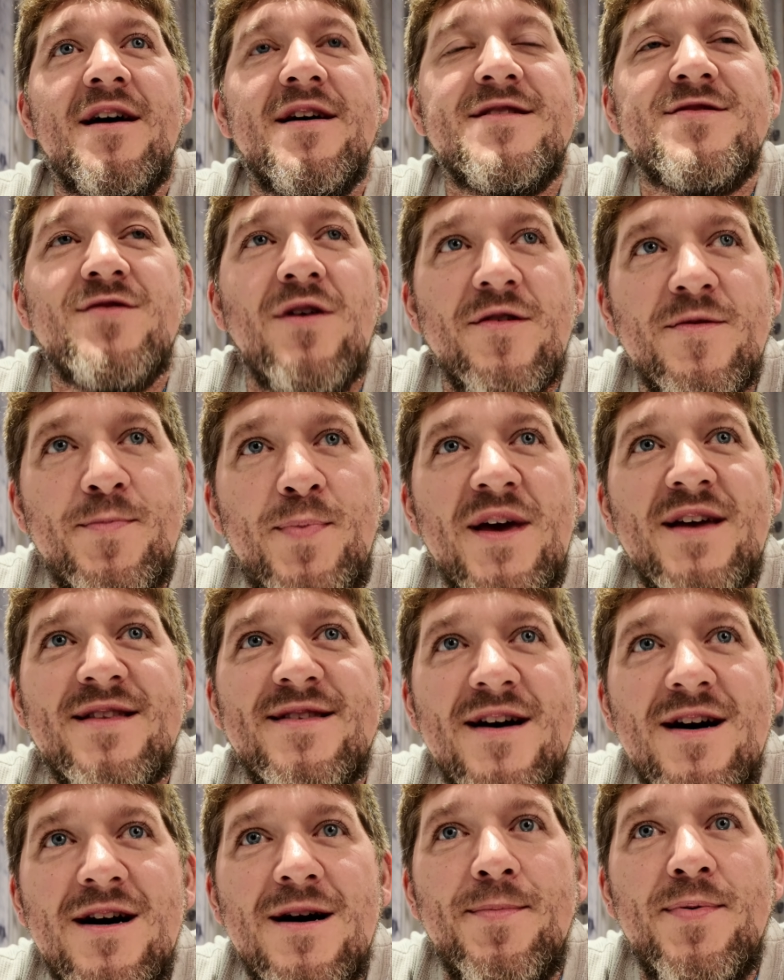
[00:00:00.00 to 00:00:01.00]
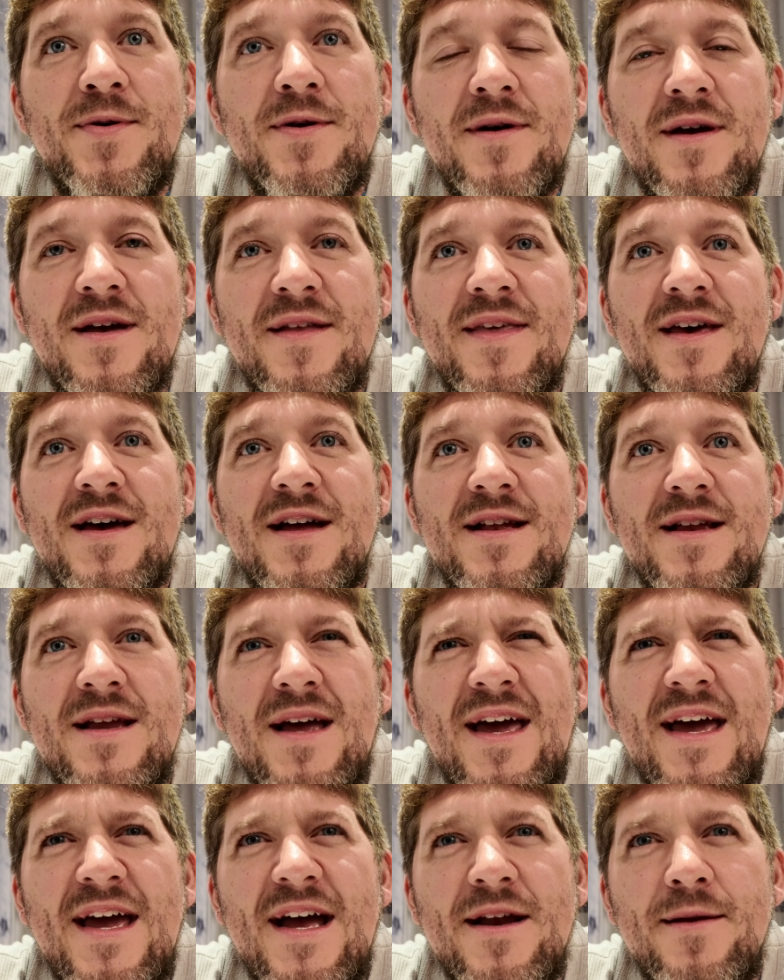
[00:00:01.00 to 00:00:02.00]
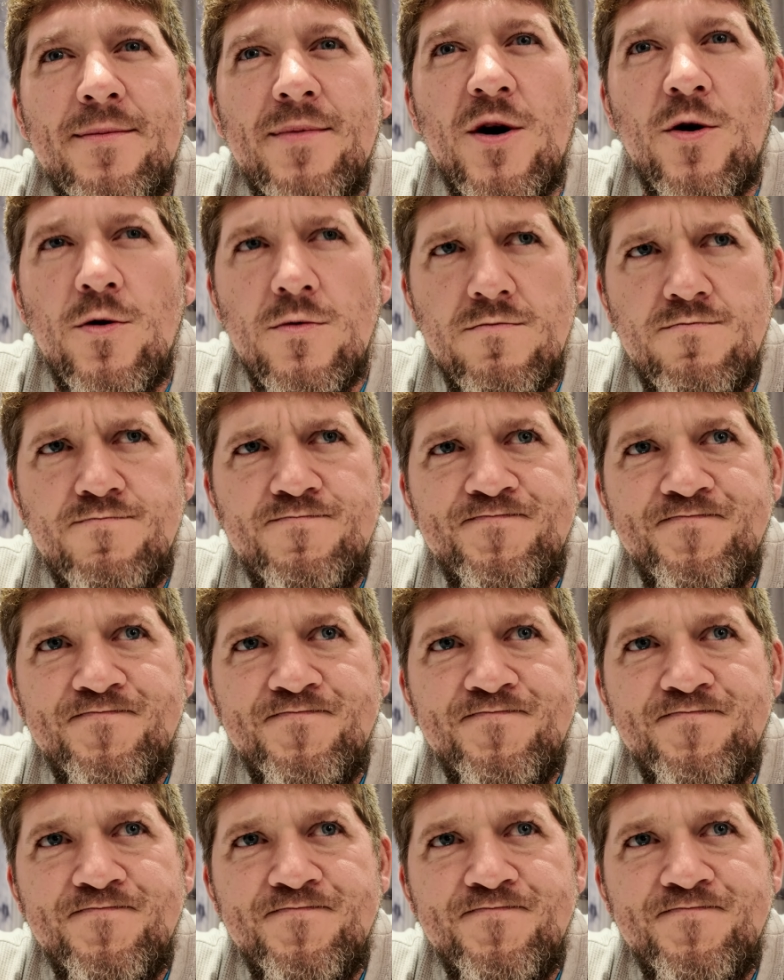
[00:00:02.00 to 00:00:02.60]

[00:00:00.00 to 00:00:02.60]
So I was picked up, and then I had about